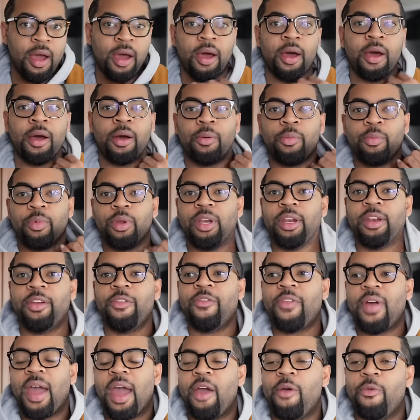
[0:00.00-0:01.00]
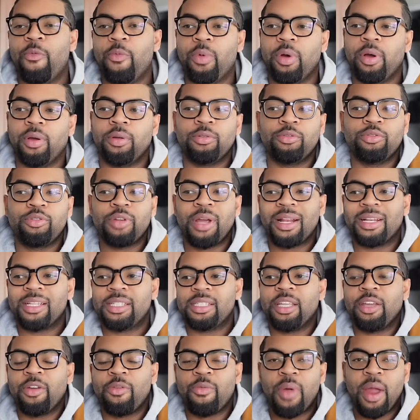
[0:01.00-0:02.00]
We need to find one, try to
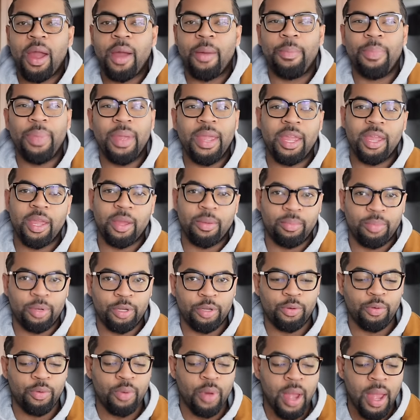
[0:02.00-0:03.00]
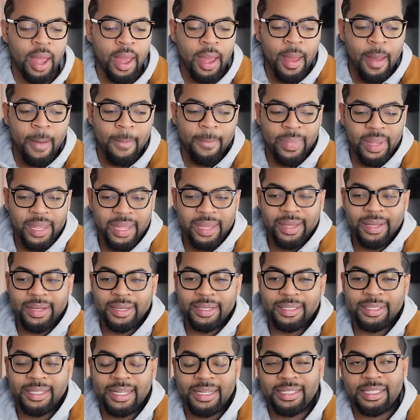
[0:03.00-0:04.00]
stick around pink and blue
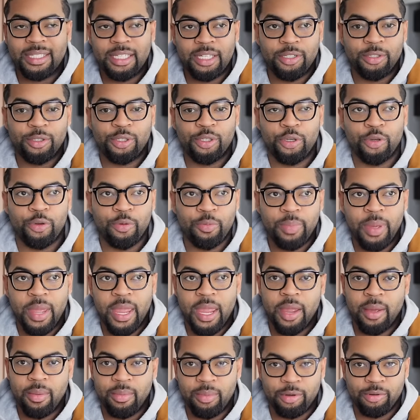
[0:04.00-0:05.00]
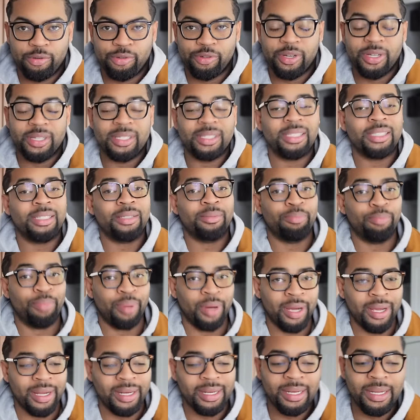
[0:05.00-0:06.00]
because I seen two pink and blue dresses,
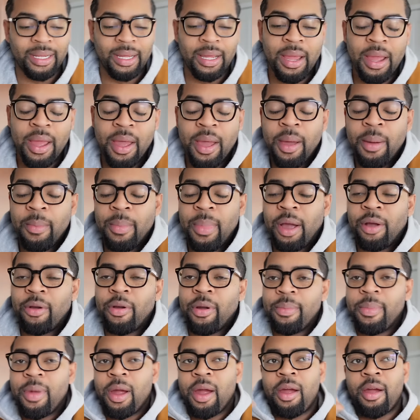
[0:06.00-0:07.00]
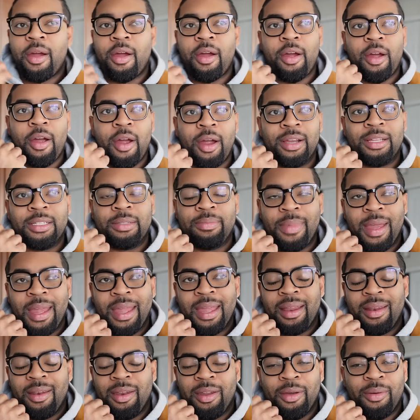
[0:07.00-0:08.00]
but my grandma is
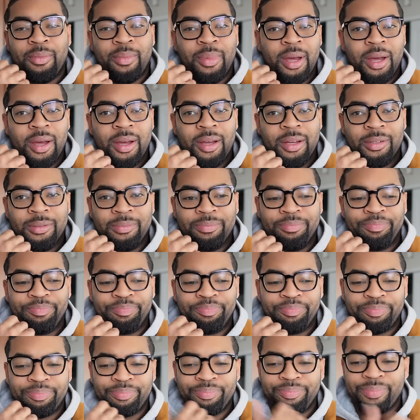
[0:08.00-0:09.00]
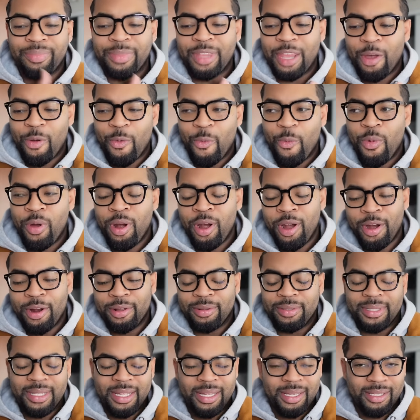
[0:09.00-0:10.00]
making them, what are
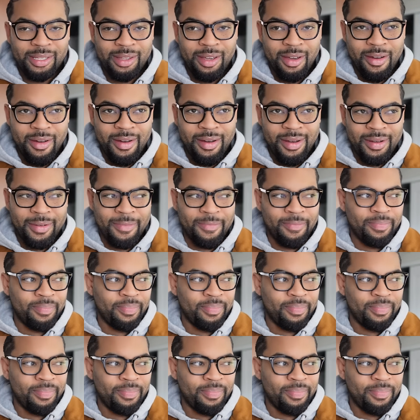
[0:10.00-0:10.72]
those things called?